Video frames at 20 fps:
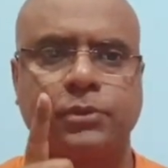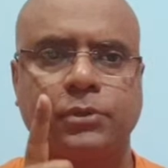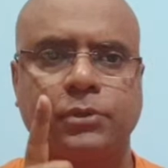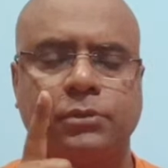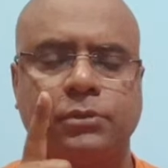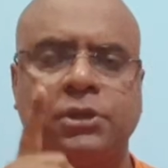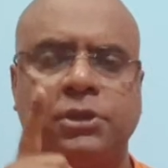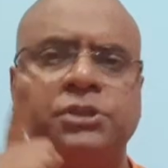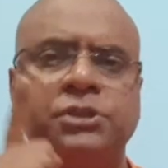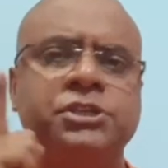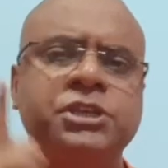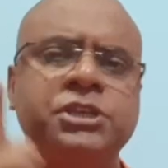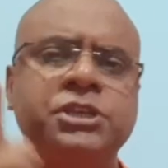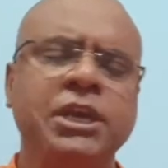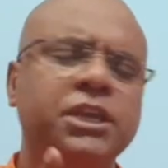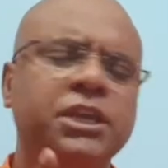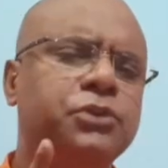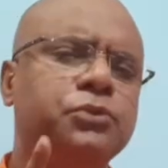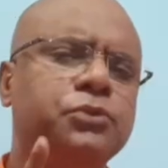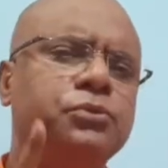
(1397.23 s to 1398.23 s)
the
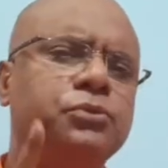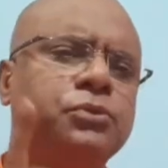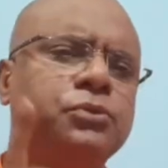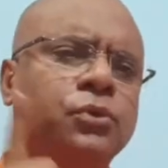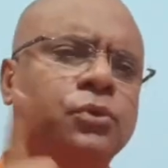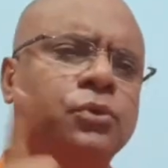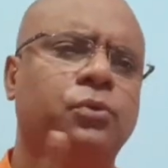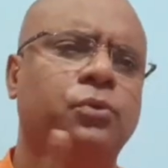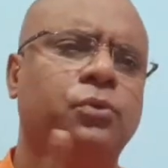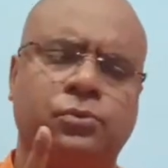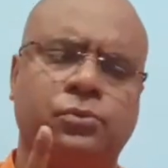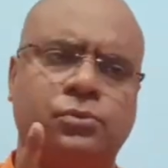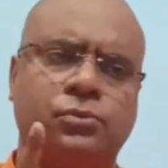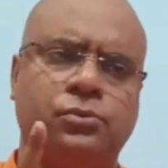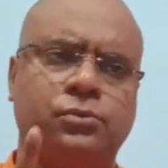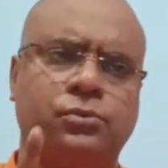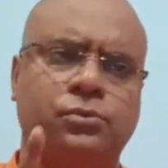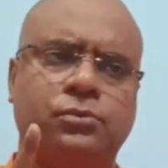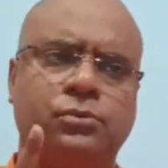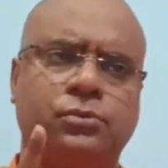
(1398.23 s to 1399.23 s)
day you know,
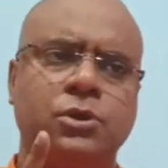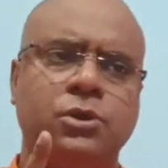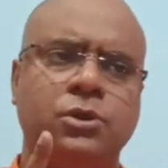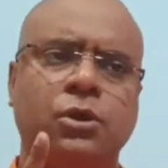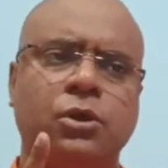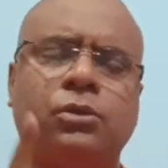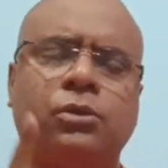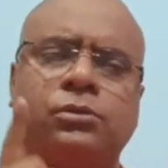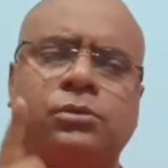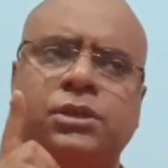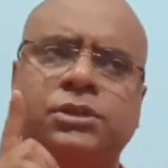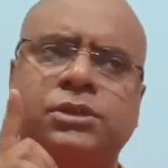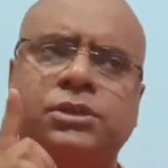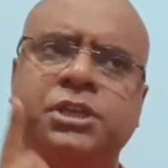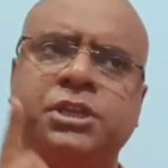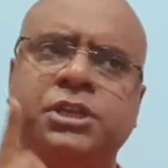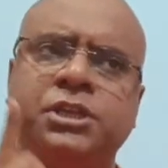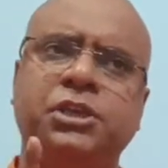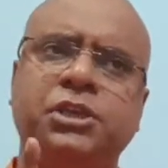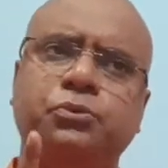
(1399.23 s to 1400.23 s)
or the
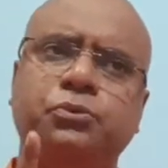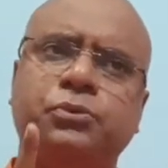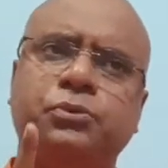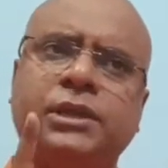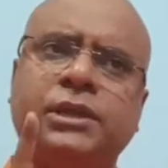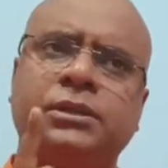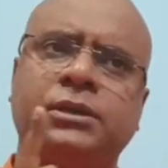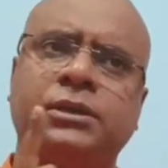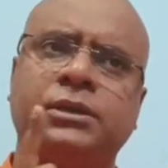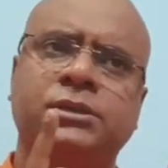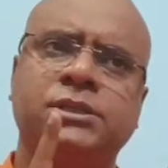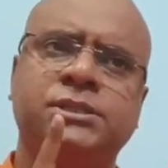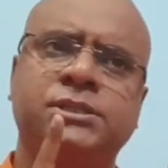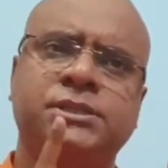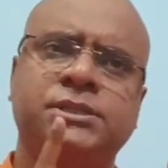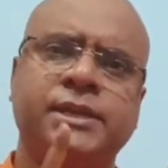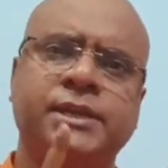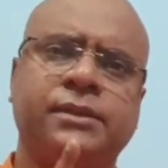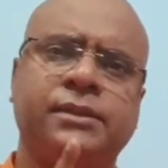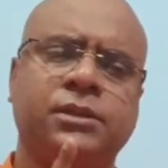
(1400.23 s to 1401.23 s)
day you can
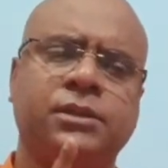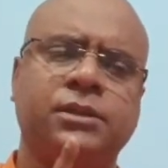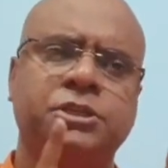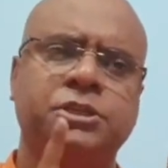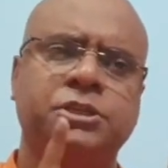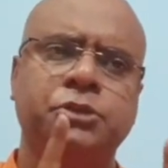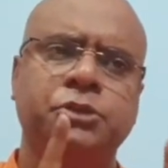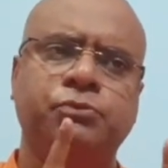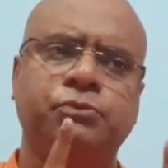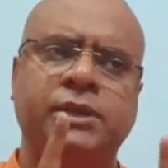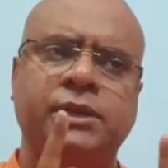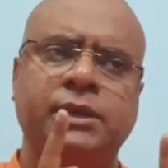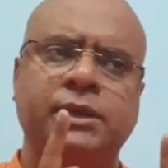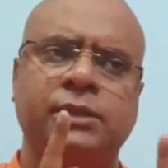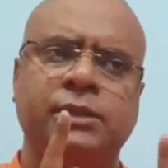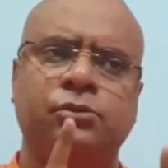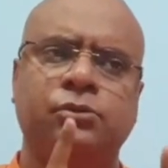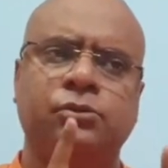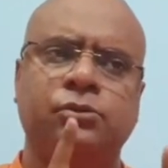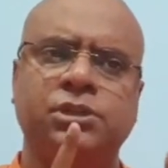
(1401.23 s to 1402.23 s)
understand that you are
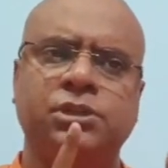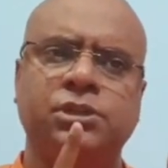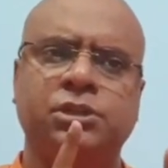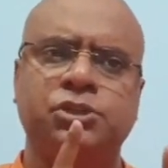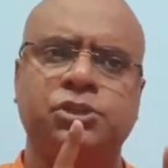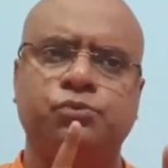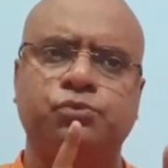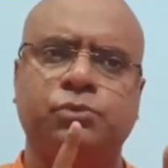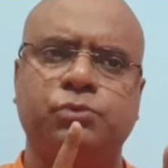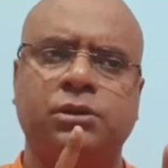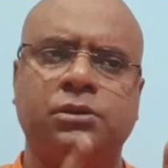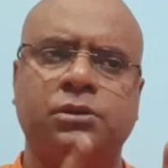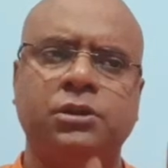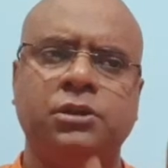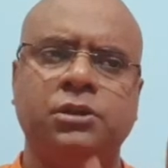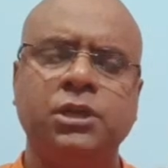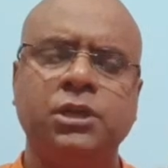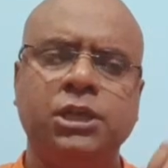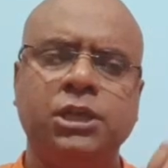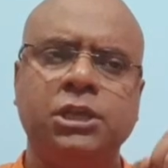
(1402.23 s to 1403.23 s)
alone in this world,
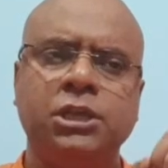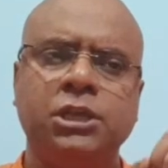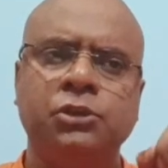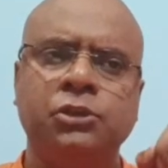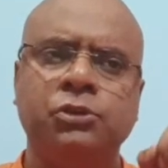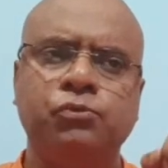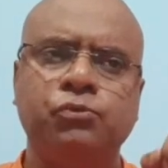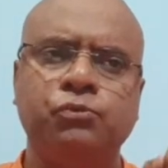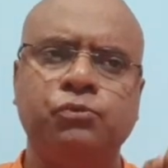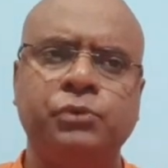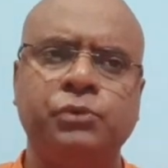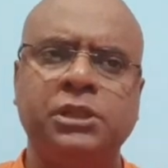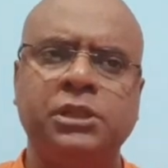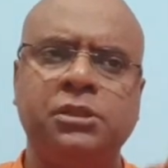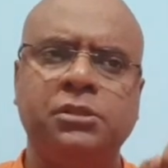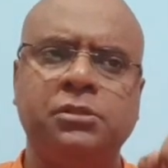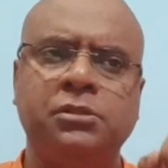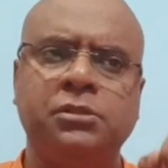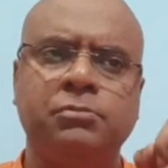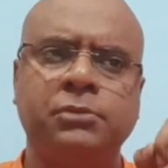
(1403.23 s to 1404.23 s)
you
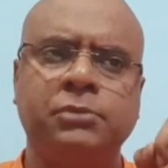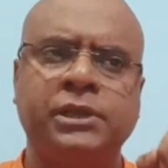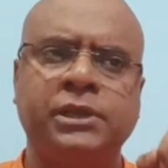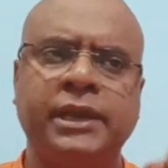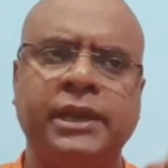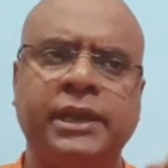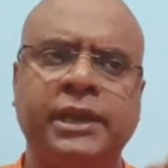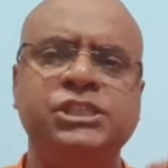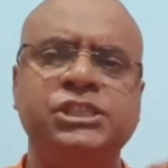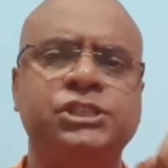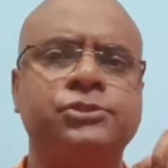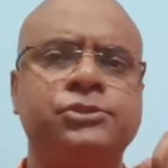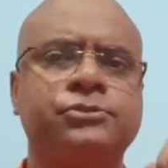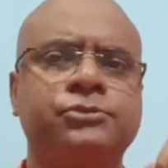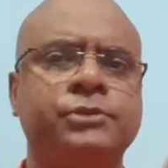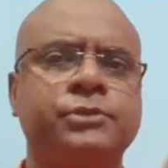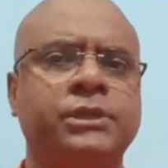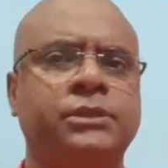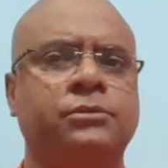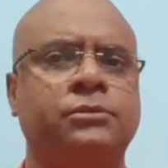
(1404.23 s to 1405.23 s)
will gain
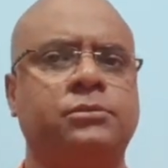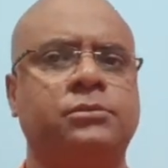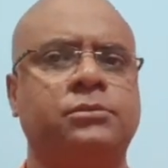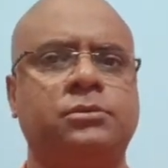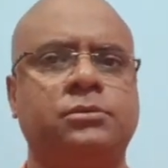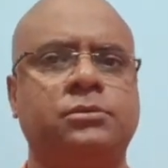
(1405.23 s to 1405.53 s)
strength.